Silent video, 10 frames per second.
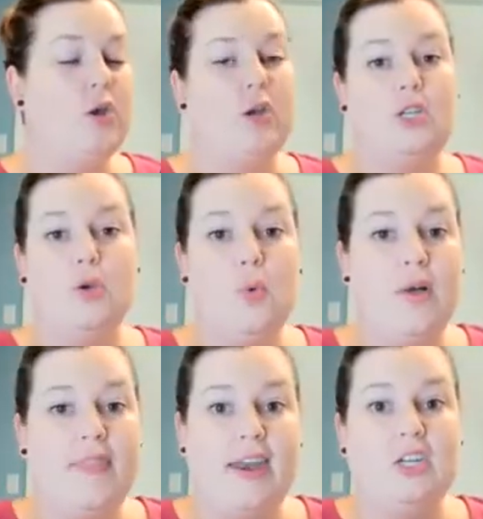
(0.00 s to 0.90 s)
You could do
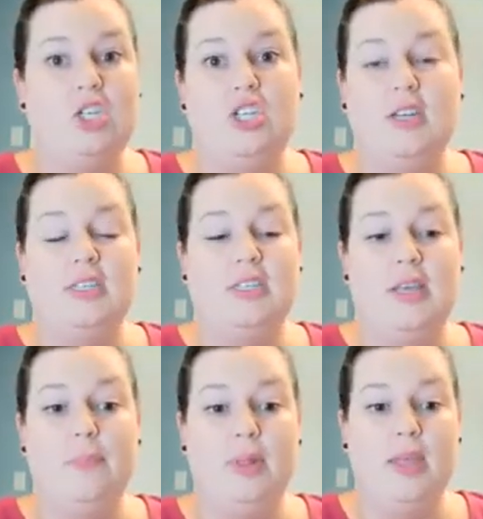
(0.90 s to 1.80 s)
one that is just
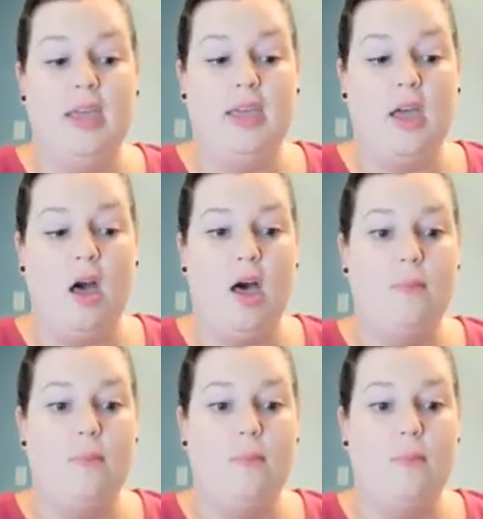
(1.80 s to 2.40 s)
simply